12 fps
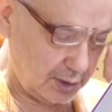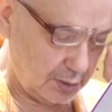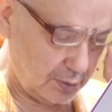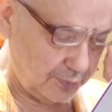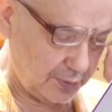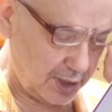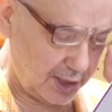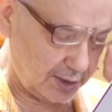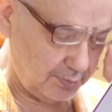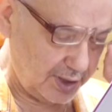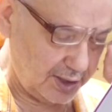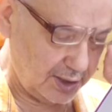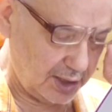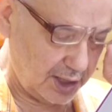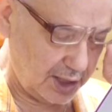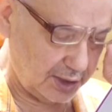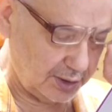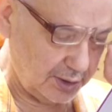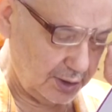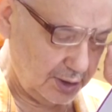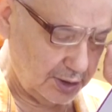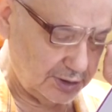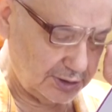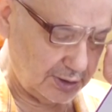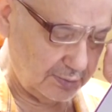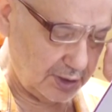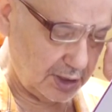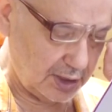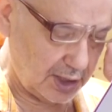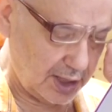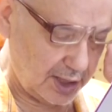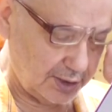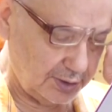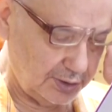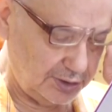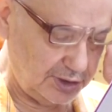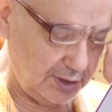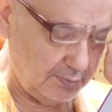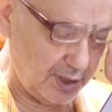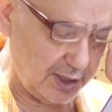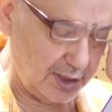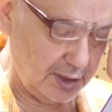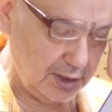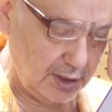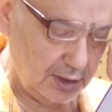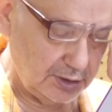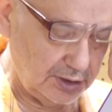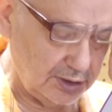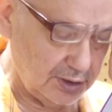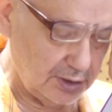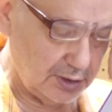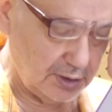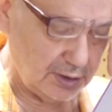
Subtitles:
of R by R square R, T by T,